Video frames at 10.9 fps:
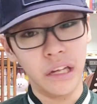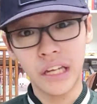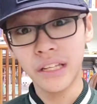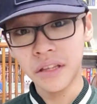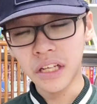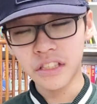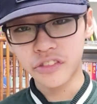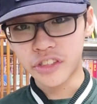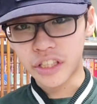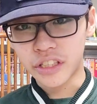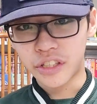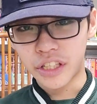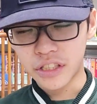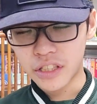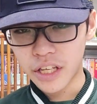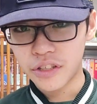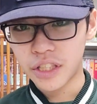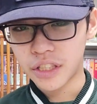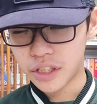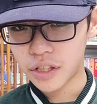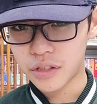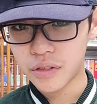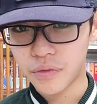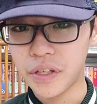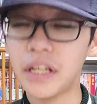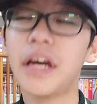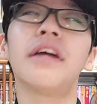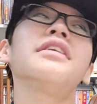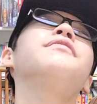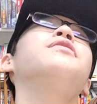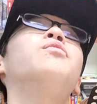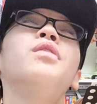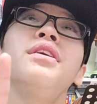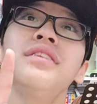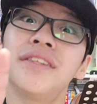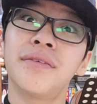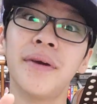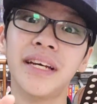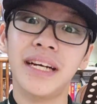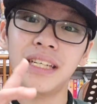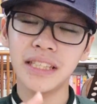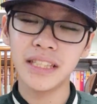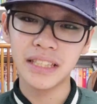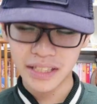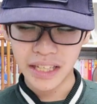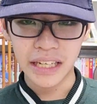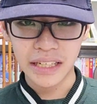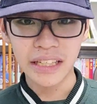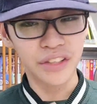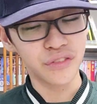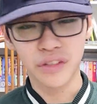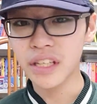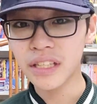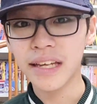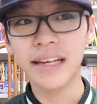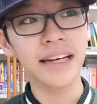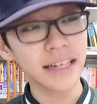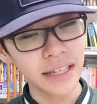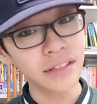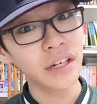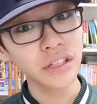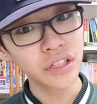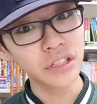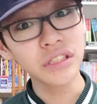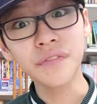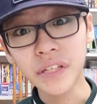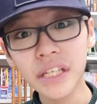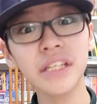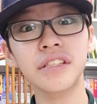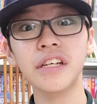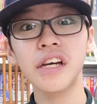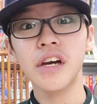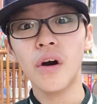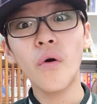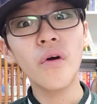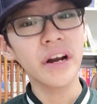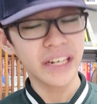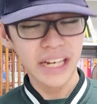And lots of things are insulators and conductors of heat. And if you want to make a good thing, then you need conductors of heat or